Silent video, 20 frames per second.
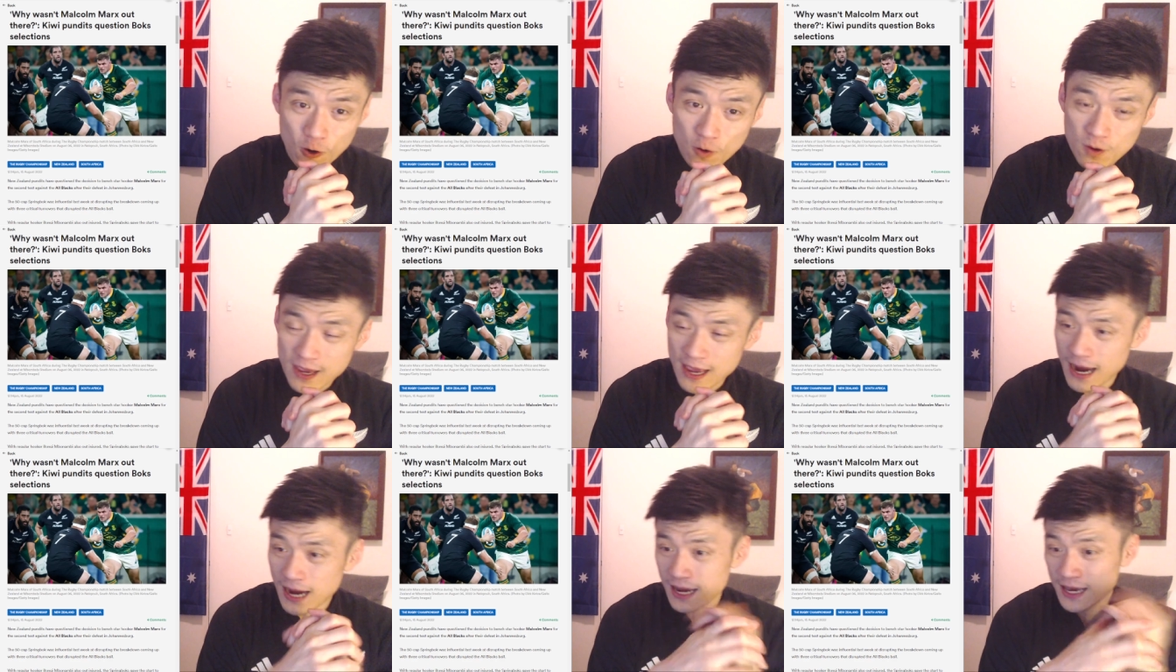
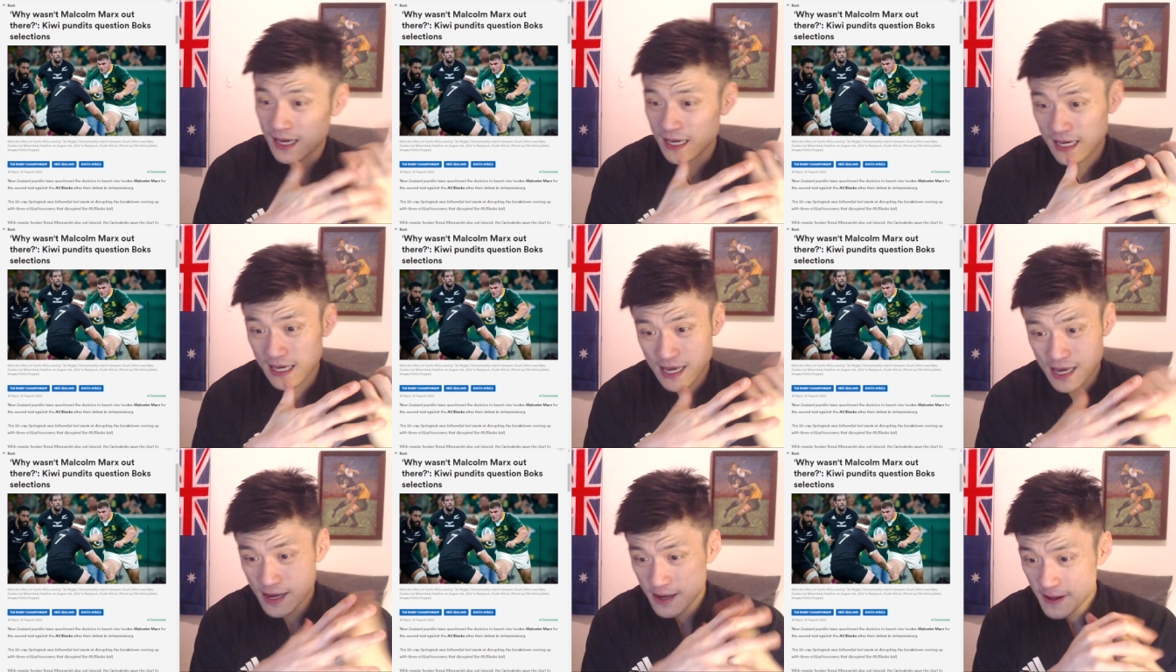yeah,
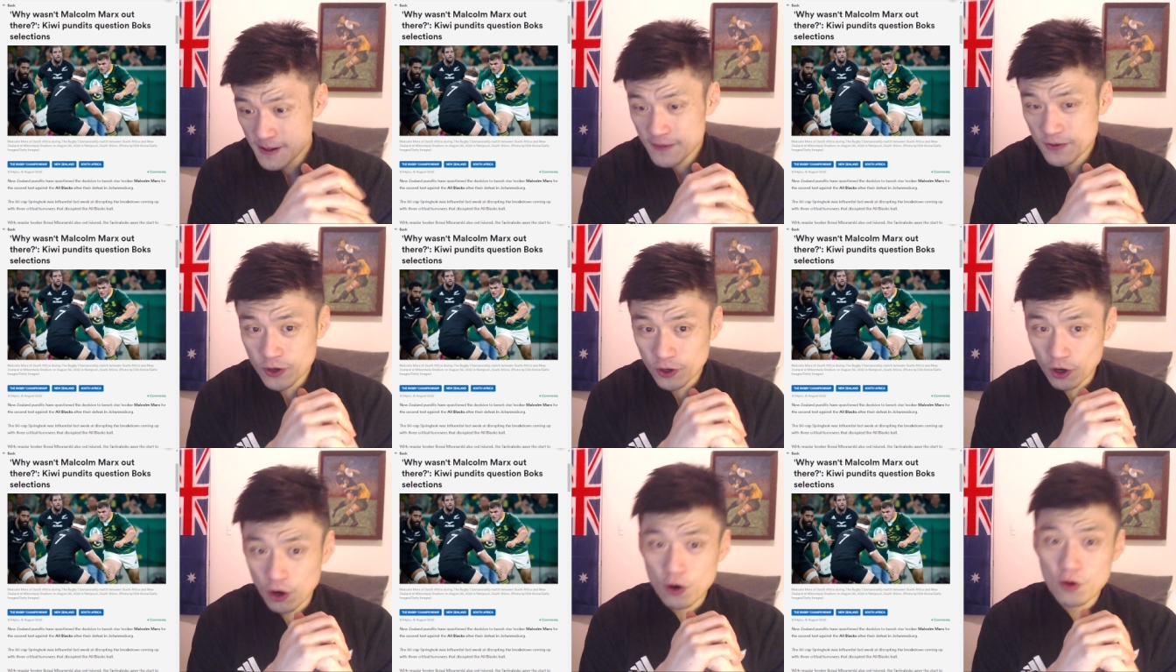a
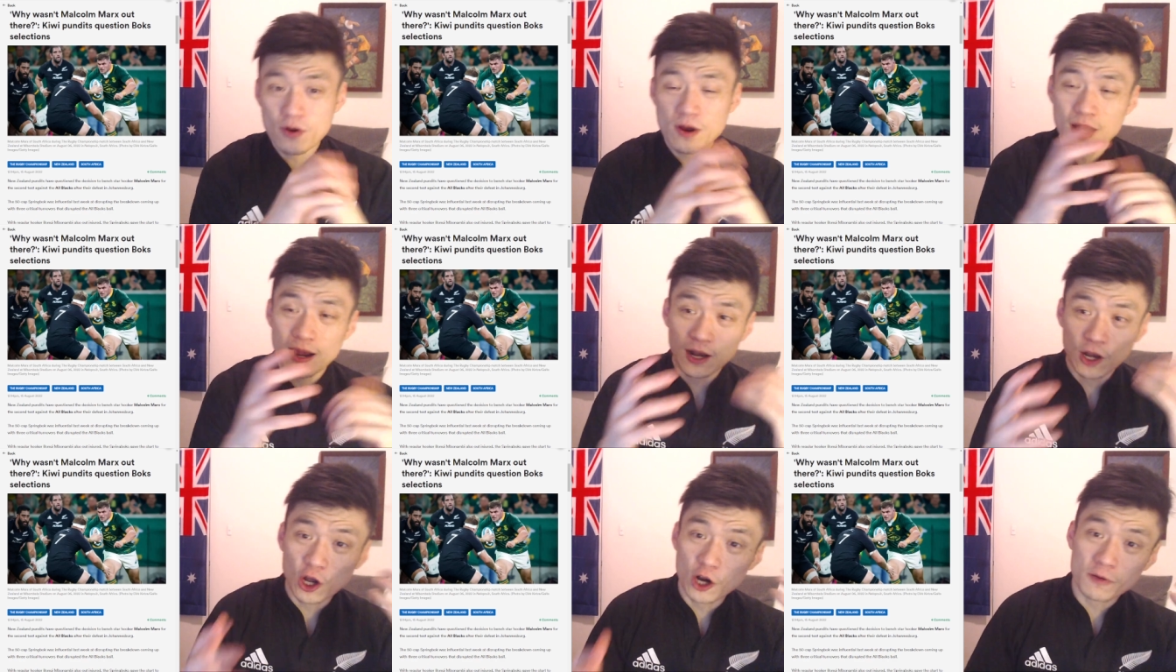
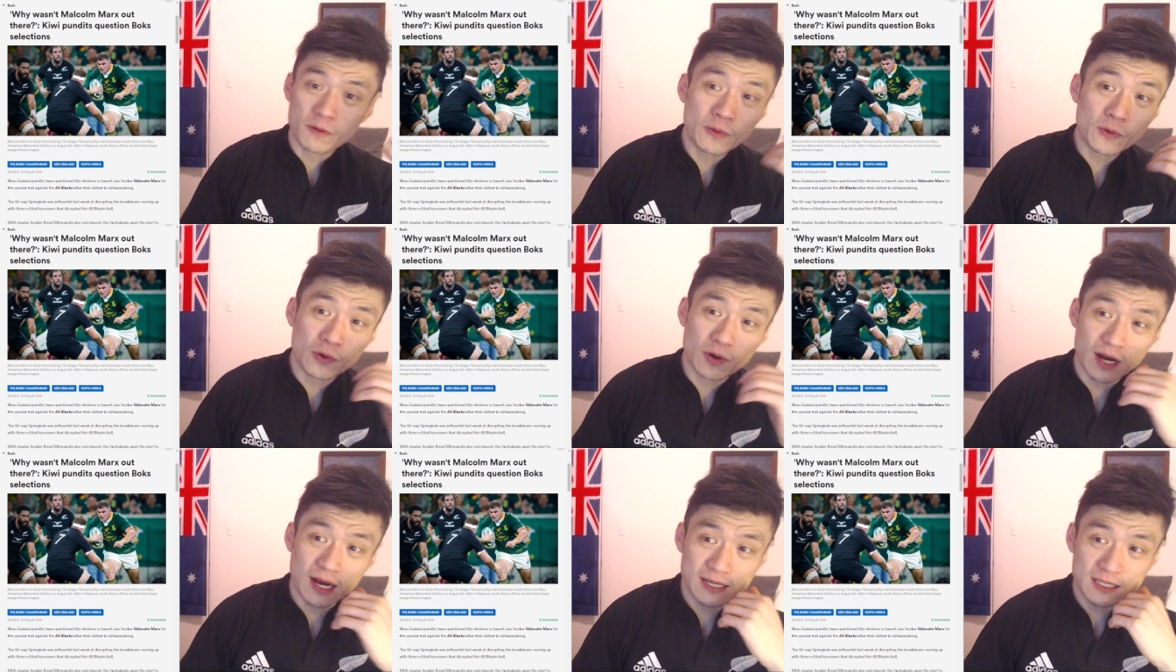lot of people
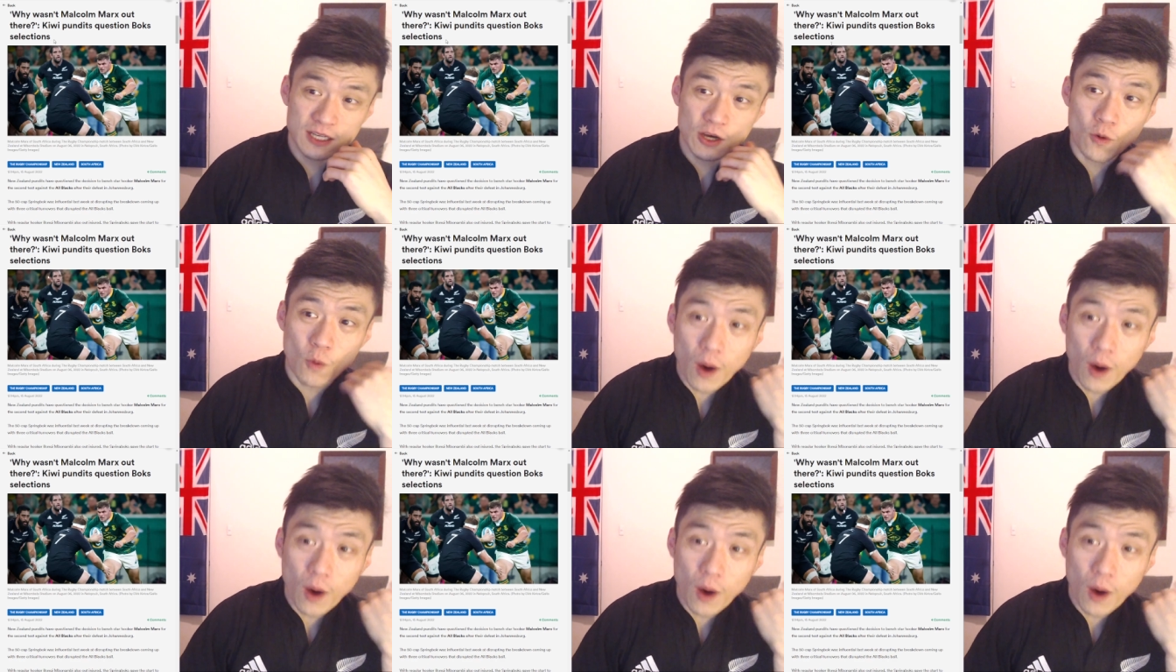were asking